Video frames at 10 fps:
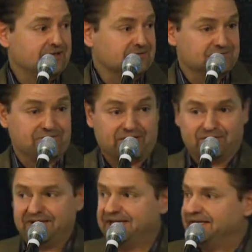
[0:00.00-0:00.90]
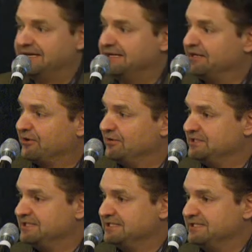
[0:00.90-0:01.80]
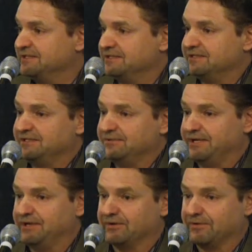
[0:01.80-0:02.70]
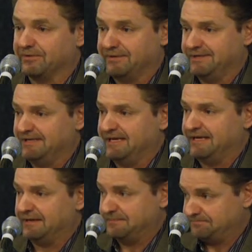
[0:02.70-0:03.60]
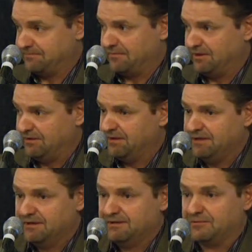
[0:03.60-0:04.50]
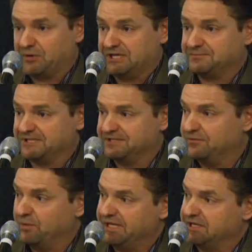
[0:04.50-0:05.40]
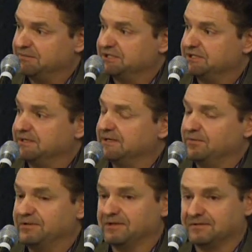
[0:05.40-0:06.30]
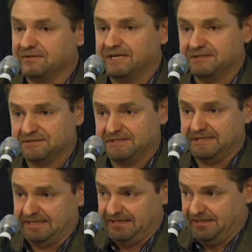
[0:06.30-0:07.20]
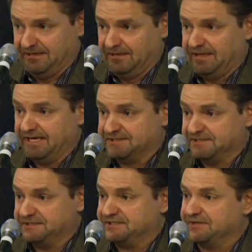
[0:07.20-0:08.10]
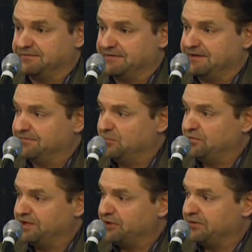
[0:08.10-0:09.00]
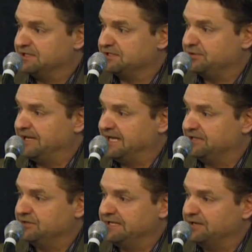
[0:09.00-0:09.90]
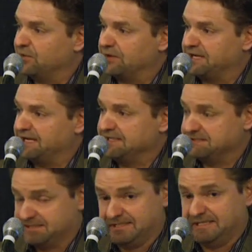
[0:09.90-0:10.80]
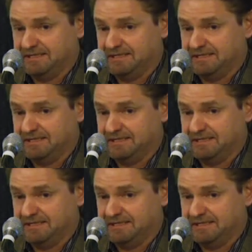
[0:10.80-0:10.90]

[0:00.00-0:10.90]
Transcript: It's very encouraging to hear the prospects of a wheat commission. We think that is the essence of moving your industry ahead. You need organized